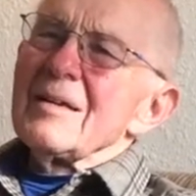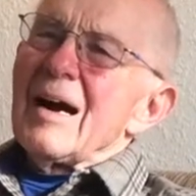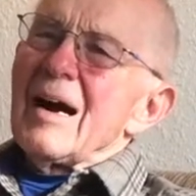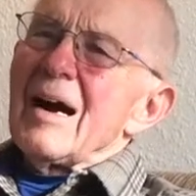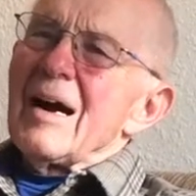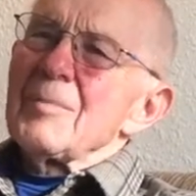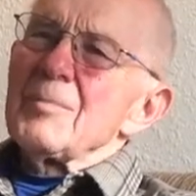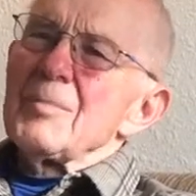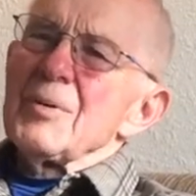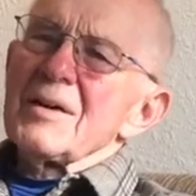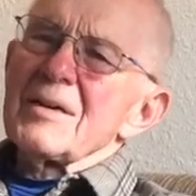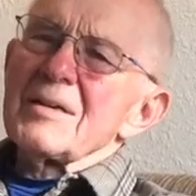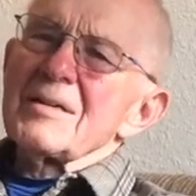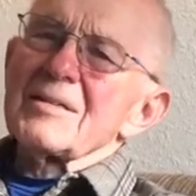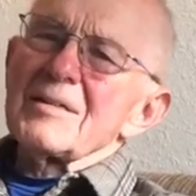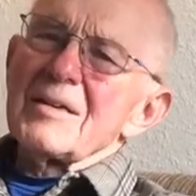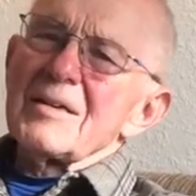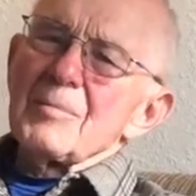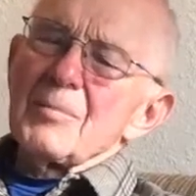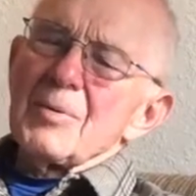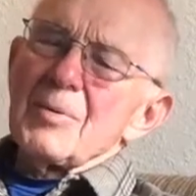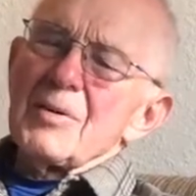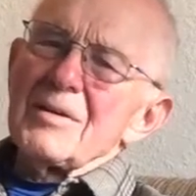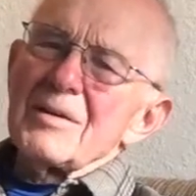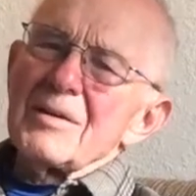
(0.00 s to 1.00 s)
I picked
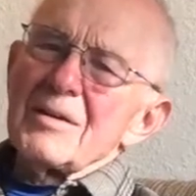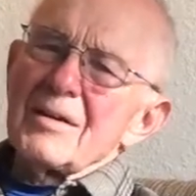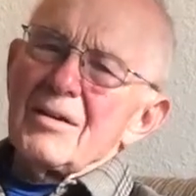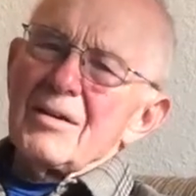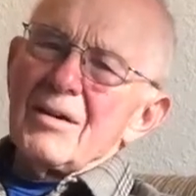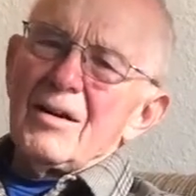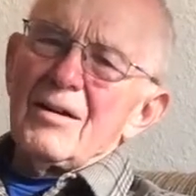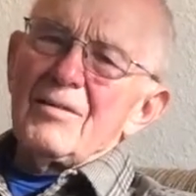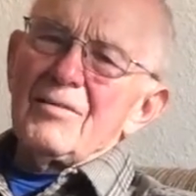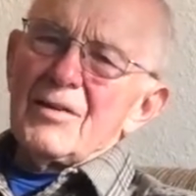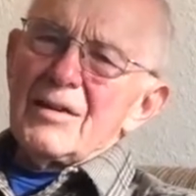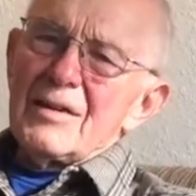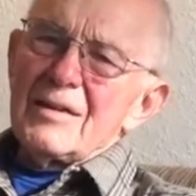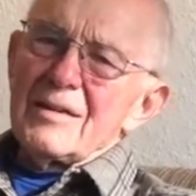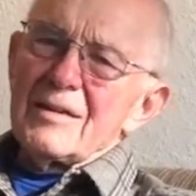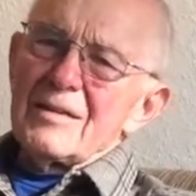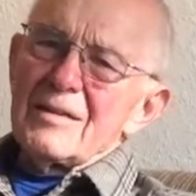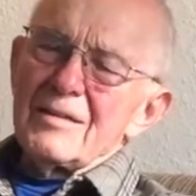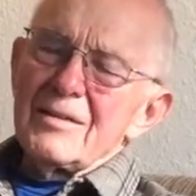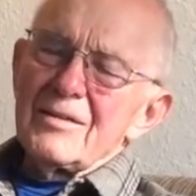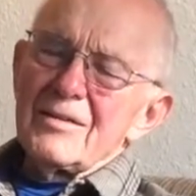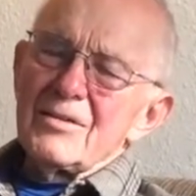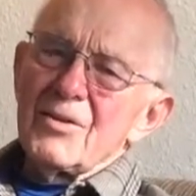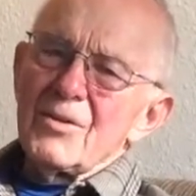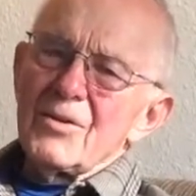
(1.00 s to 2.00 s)
up carving
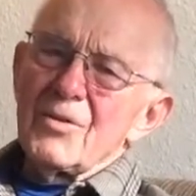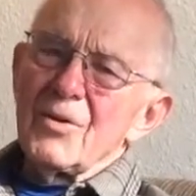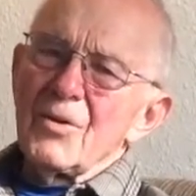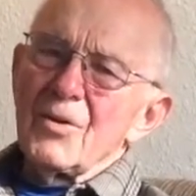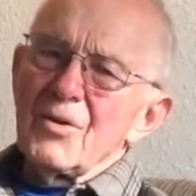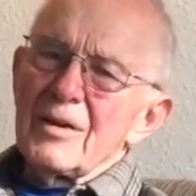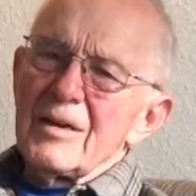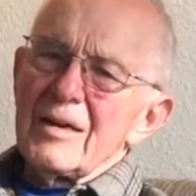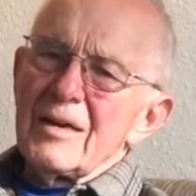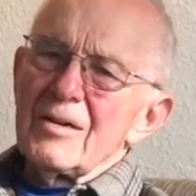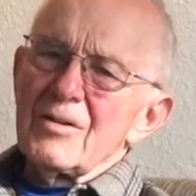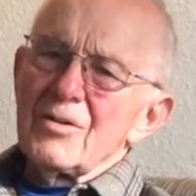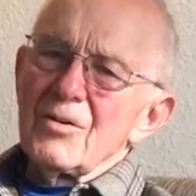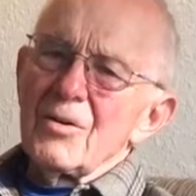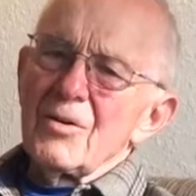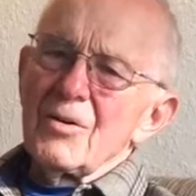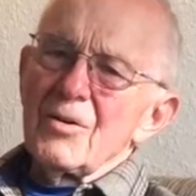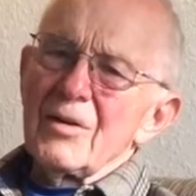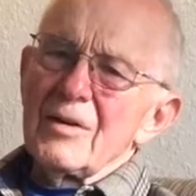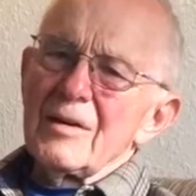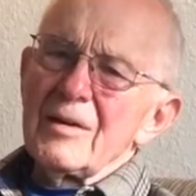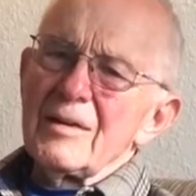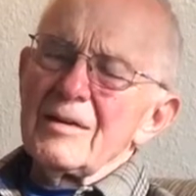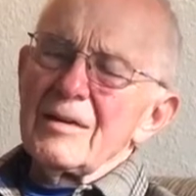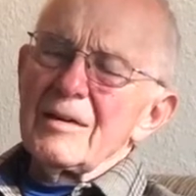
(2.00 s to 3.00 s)
in
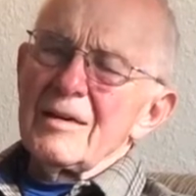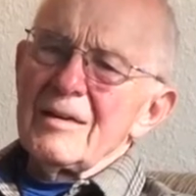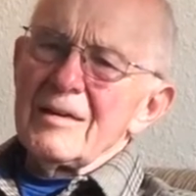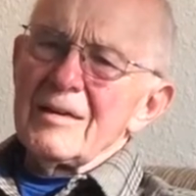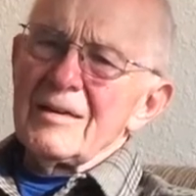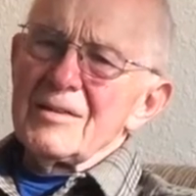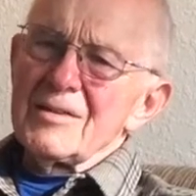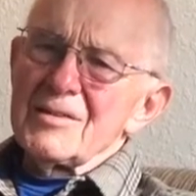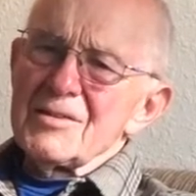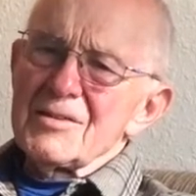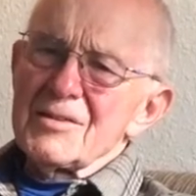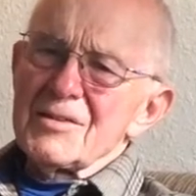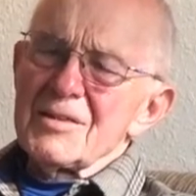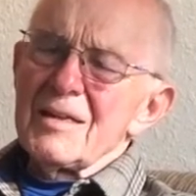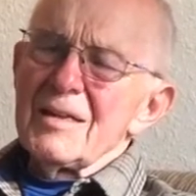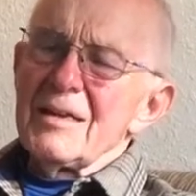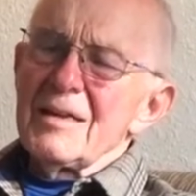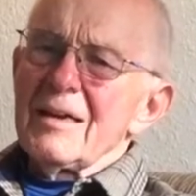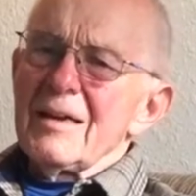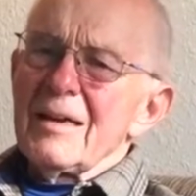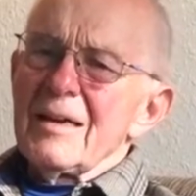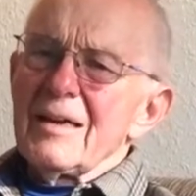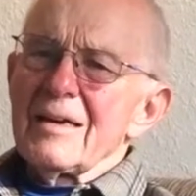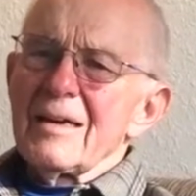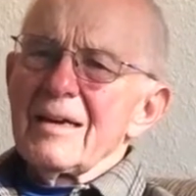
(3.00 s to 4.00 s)
early days,
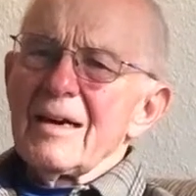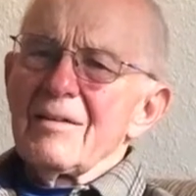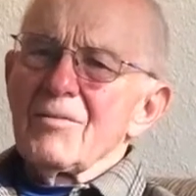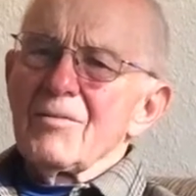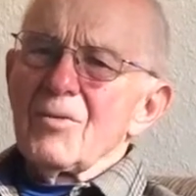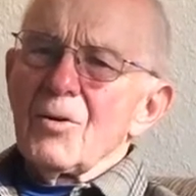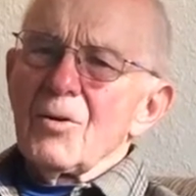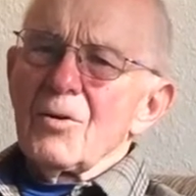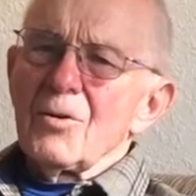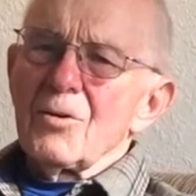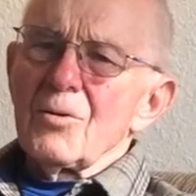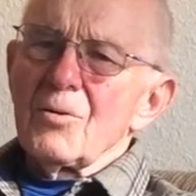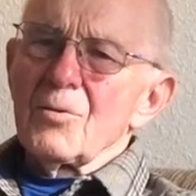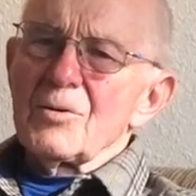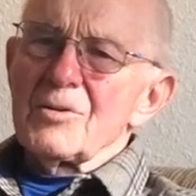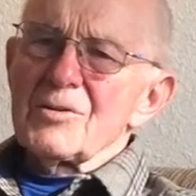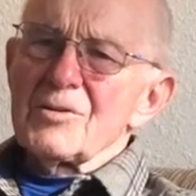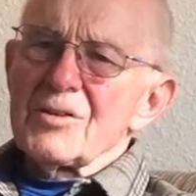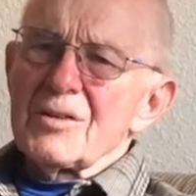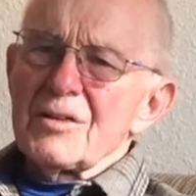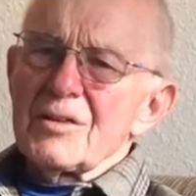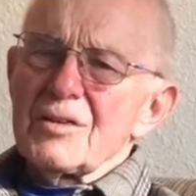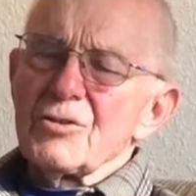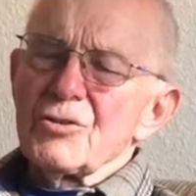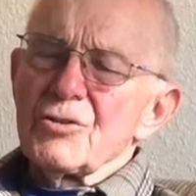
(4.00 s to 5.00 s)
and I've
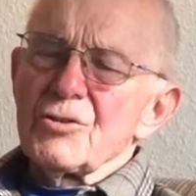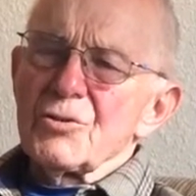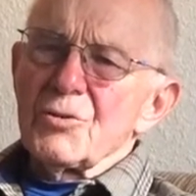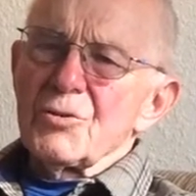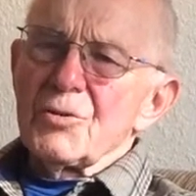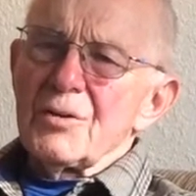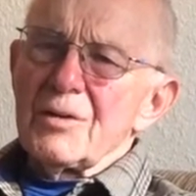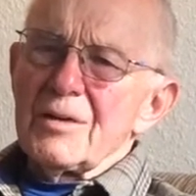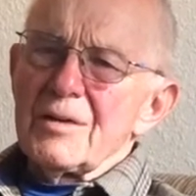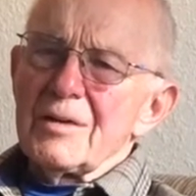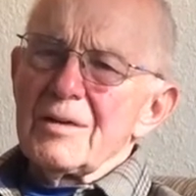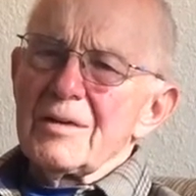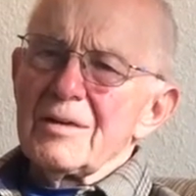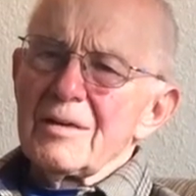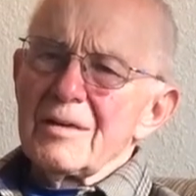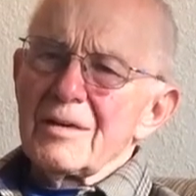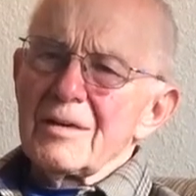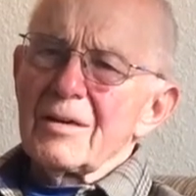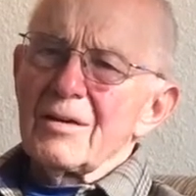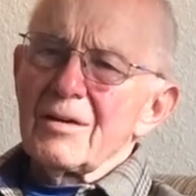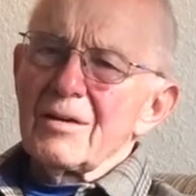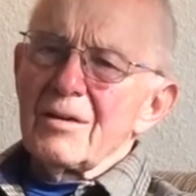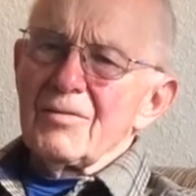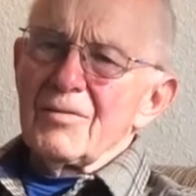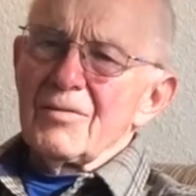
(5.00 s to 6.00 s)
always enjoyed
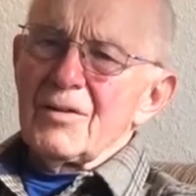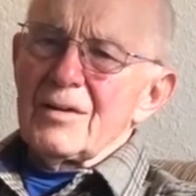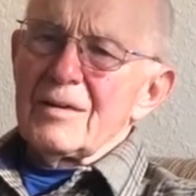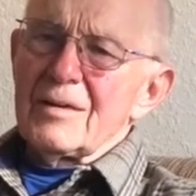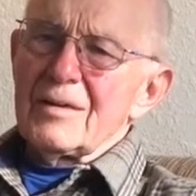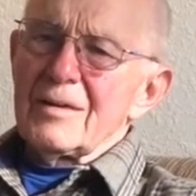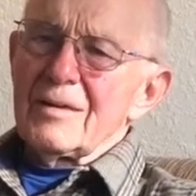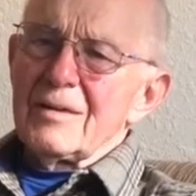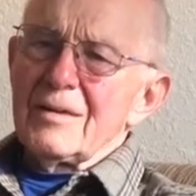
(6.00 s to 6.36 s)
carving.